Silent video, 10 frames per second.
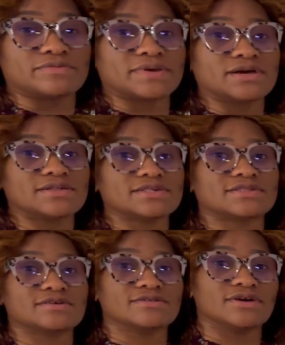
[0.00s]
because
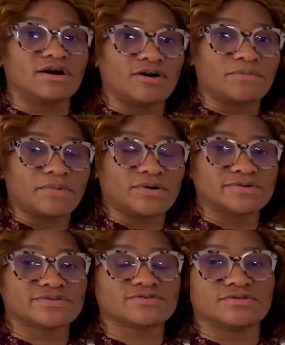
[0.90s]
it's going to help
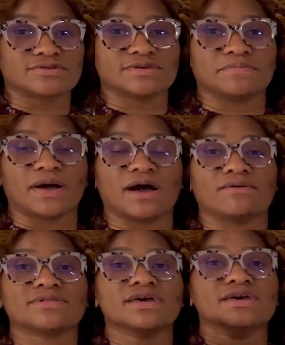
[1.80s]
us talk
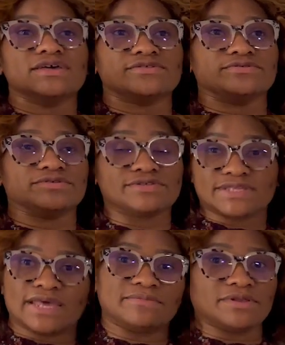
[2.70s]
about the
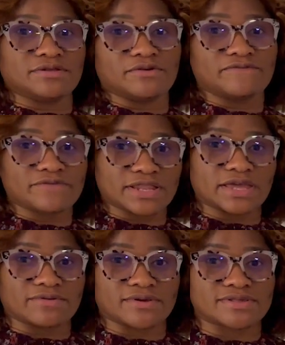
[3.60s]
determinant of
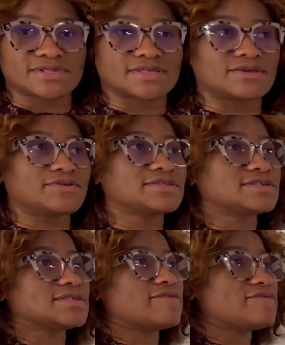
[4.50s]
clearance. Clearance
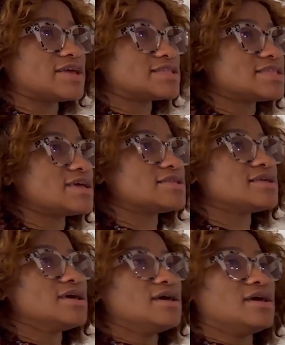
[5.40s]
is affected
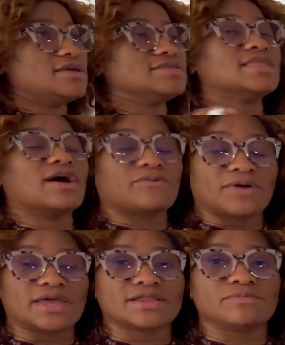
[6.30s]

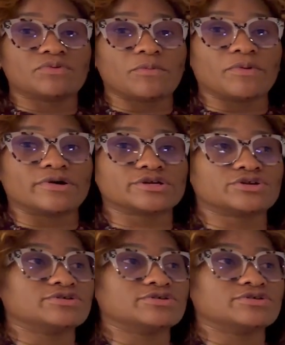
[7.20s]
directly proportional